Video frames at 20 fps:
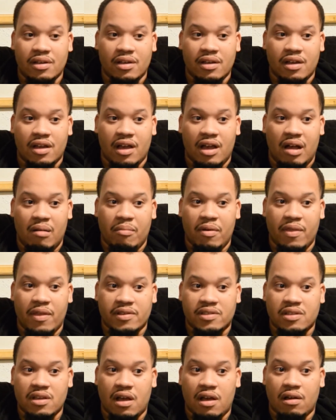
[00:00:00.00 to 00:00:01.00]
But the
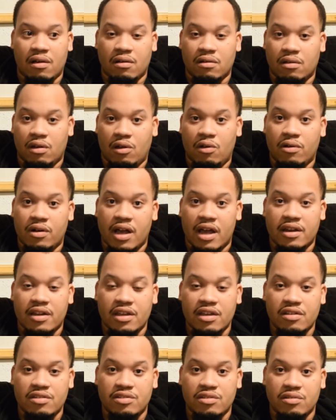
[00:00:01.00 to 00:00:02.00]
song Lord, I
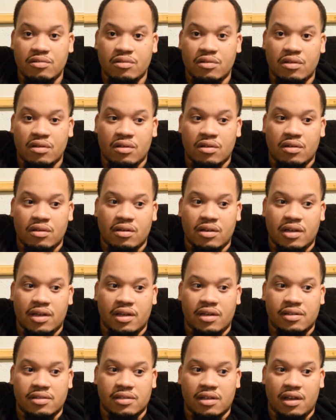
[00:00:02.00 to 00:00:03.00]
Need You
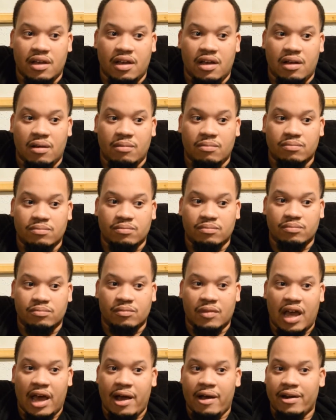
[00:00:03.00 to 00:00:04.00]
is, I
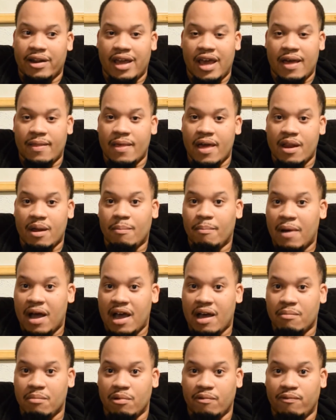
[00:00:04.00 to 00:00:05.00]
already had that in
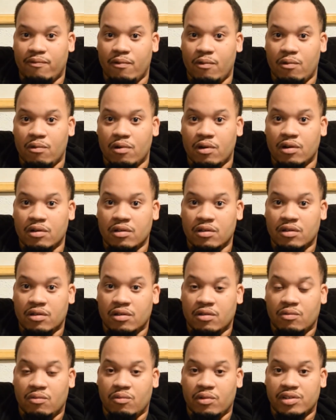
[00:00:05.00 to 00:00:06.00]
mind before
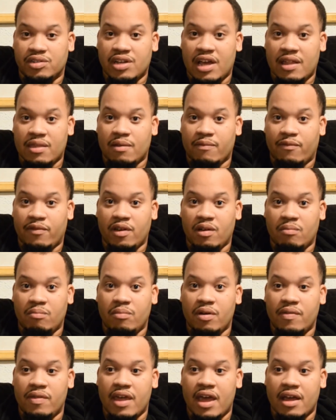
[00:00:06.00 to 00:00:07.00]
we shot the film,
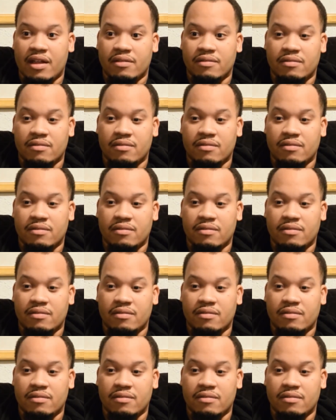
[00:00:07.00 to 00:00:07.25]
but that